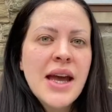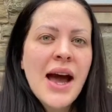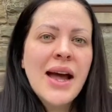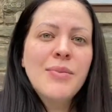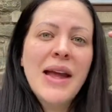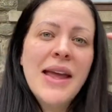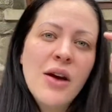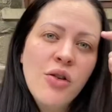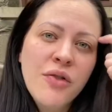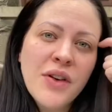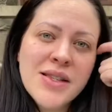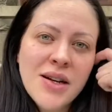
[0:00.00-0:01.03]
and my health
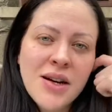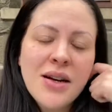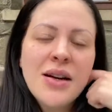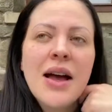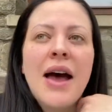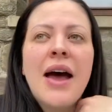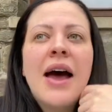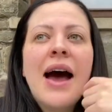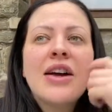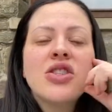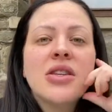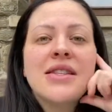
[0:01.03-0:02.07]
visitor
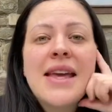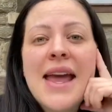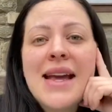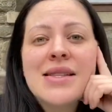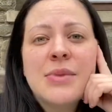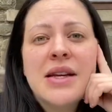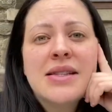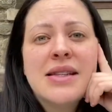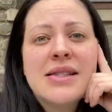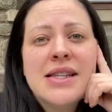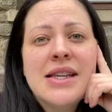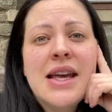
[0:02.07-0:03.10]
actually texted me to
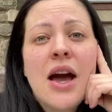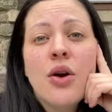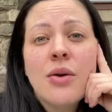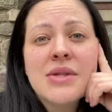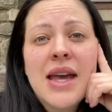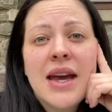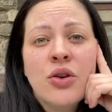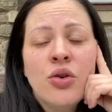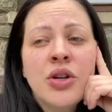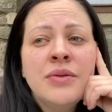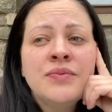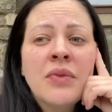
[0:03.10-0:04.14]
see how I was getting
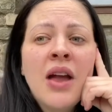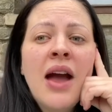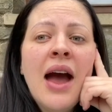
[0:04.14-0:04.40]
on,